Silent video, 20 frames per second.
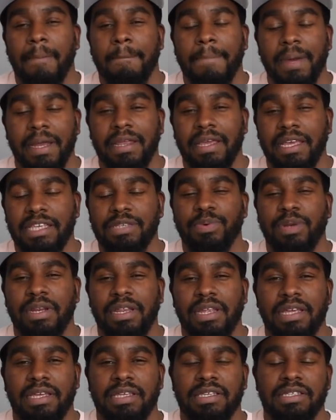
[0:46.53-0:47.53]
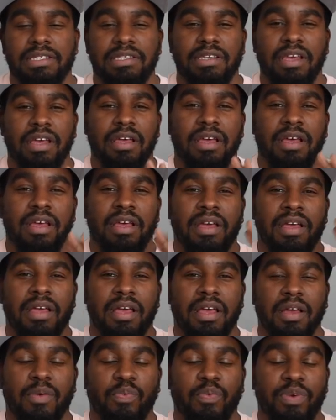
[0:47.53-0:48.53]
But it is what it is. Uh,
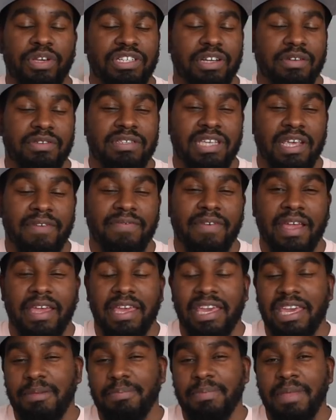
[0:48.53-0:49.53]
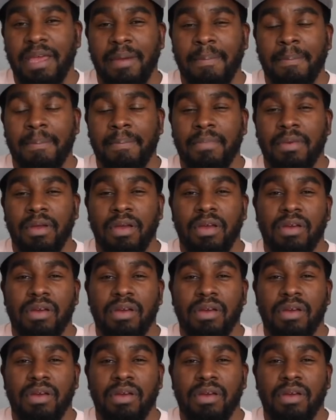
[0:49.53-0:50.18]
we shall see if I keep them